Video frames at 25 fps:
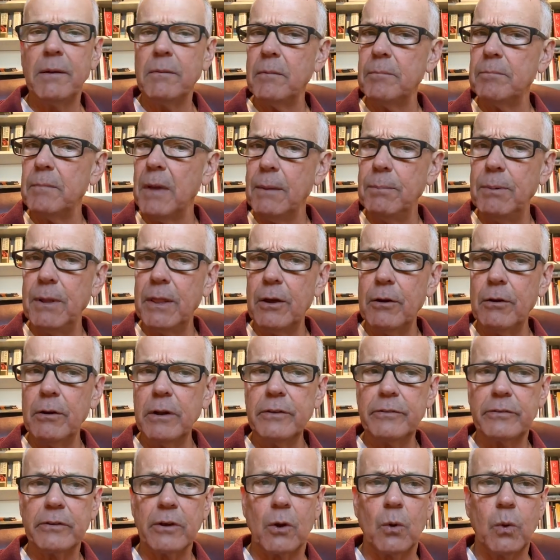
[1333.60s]
maybe there
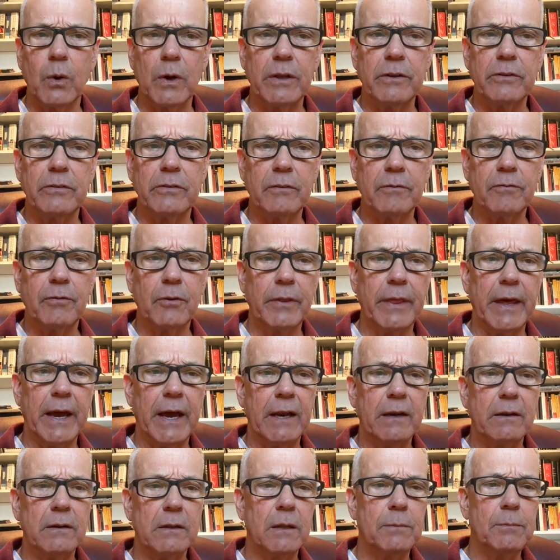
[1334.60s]
is a quiz for
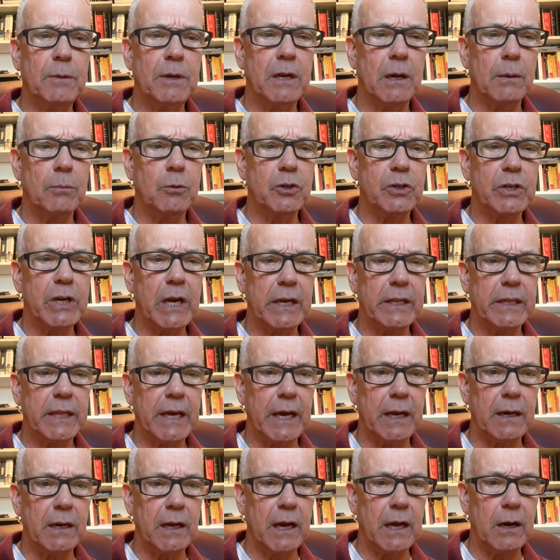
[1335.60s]
that. Let me double check
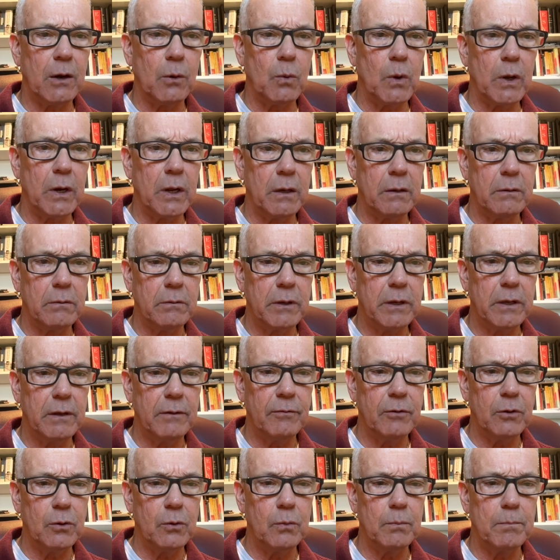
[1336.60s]
that. I don't want to
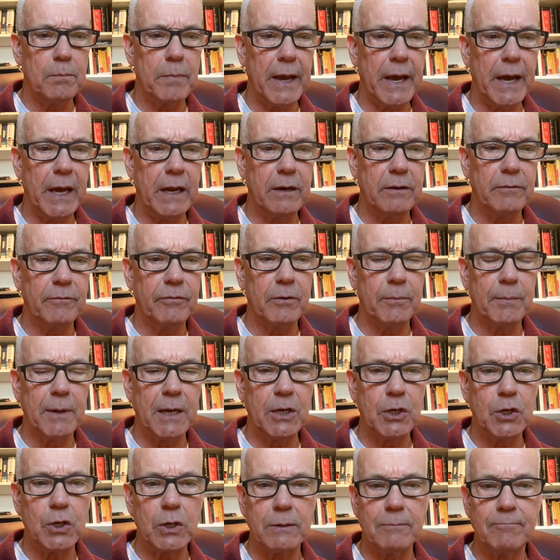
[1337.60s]
give you bad
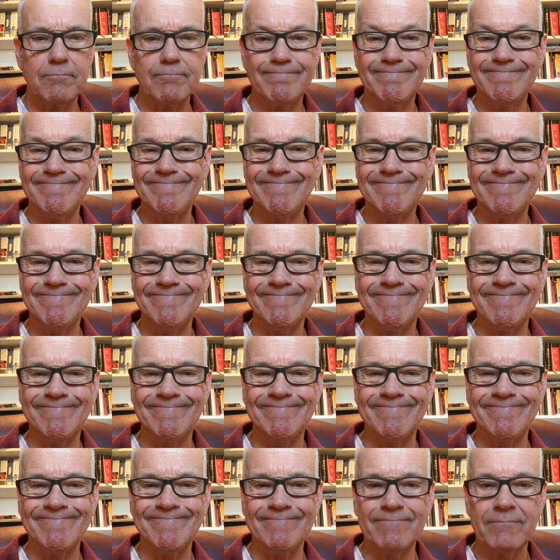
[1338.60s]
information.
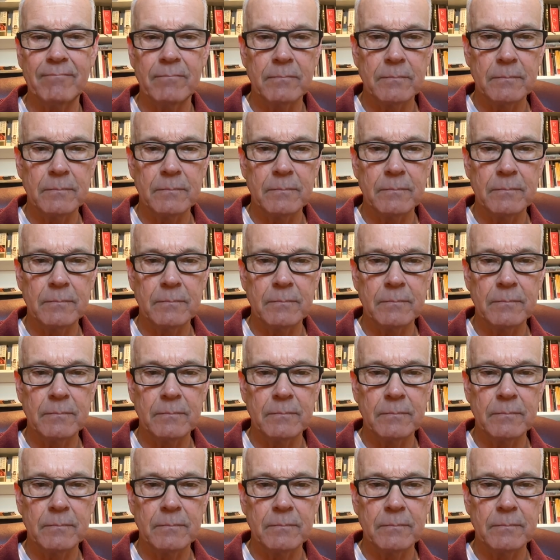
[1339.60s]
Mm-hmm.